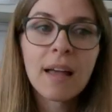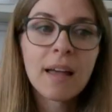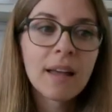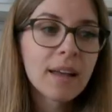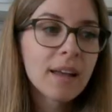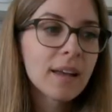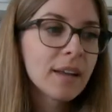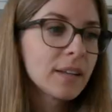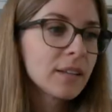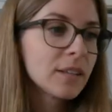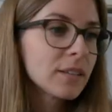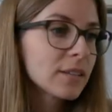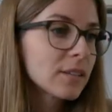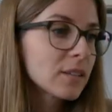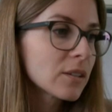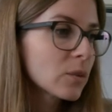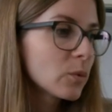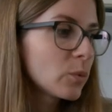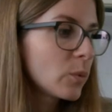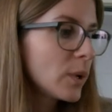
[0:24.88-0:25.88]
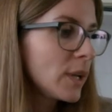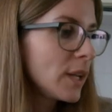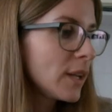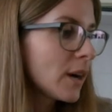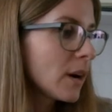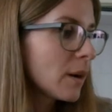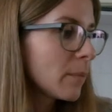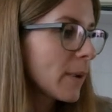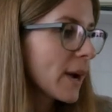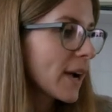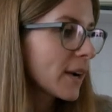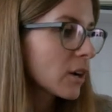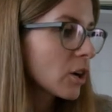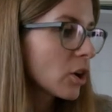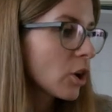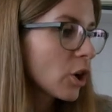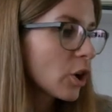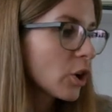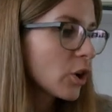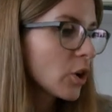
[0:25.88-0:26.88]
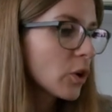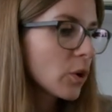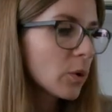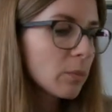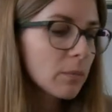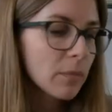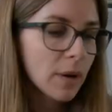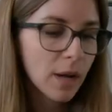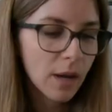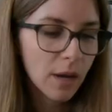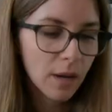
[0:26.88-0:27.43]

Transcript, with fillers: And we are back home.